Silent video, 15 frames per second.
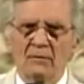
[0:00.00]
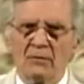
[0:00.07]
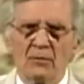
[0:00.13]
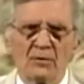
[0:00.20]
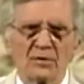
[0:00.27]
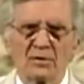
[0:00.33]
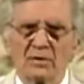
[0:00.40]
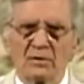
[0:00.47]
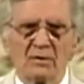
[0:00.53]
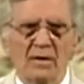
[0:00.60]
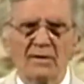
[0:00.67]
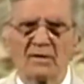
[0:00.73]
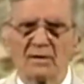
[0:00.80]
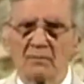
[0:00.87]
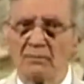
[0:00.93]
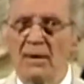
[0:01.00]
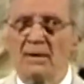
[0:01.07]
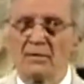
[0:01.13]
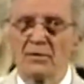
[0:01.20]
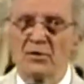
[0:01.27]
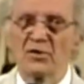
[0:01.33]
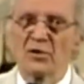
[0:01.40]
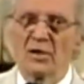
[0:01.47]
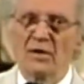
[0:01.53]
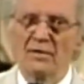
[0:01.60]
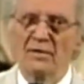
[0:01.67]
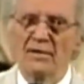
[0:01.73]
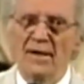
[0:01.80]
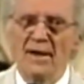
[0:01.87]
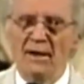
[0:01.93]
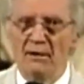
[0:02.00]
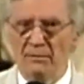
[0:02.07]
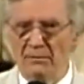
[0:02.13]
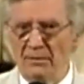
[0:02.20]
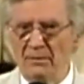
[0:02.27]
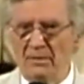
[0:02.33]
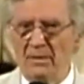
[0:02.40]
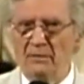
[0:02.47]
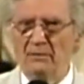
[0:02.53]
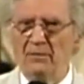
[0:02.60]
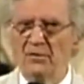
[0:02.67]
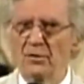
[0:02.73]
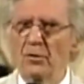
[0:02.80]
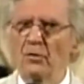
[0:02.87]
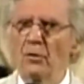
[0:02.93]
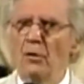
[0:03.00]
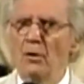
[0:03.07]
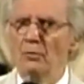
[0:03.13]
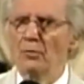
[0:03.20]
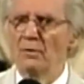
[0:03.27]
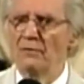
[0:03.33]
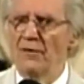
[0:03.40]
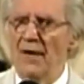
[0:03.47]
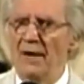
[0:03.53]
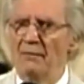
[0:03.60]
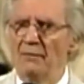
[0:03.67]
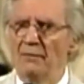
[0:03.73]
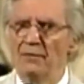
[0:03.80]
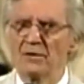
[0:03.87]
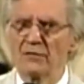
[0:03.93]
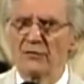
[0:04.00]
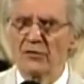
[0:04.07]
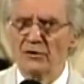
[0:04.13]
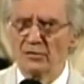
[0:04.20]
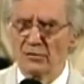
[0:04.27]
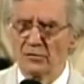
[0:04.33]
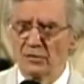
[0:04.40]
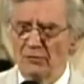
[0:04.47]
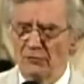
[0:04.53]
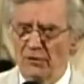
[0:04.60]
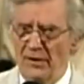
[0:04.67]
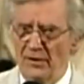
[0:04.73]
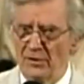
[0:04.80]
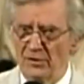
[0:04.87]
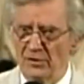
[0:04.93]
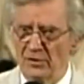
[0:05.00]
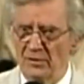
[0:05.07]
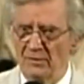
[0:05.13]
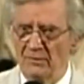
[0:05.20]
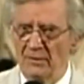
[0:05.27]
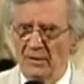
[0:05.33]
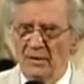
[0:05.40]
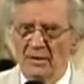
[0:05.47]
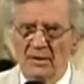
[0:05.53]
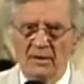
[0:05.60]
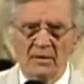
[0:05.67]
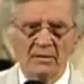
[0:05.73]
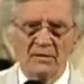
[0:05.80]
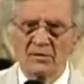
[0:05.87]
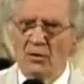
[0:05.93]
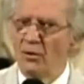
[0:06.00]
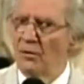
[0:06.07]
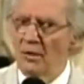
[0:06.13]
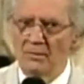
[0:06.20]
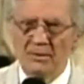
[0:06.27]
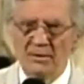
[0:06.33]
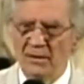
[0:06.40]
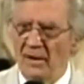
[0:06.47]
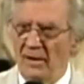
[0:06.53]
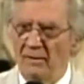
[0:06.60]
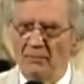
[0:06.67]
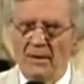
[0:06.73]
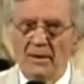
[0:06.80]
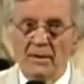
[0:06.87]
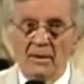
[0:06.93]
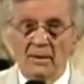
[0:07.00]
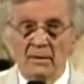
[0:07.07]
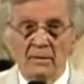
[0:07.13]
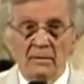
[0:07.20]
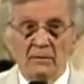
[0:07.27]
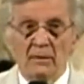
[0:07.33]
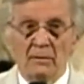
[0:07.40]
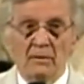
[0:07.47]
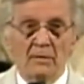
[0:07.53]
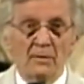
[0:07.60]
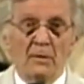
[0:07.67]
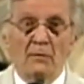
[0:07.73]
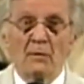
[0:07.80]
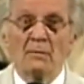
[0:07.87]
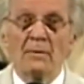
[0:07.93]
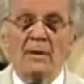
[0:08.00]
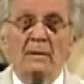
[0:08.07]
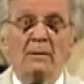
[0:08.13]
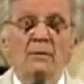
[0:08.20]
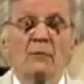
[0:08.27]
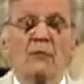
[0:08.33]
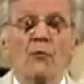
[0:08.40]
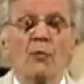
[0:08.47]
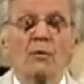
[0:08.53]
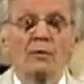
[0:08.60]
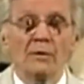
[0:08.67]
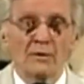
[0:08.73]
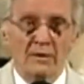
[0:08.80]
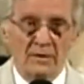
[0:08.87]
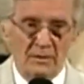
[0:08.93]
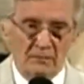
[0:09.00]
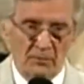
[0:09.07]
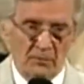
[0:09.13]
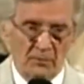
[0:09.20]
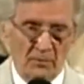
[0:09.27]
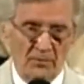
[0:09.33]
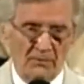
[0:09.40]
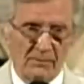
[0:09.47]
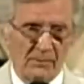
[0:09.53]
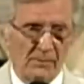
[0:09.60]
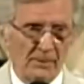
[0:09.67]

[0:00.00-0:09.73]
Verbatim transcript: Folks, God's about to shut down every so called revival that features the flesh. It's all coming down. They're not going to be able to afford it anymore.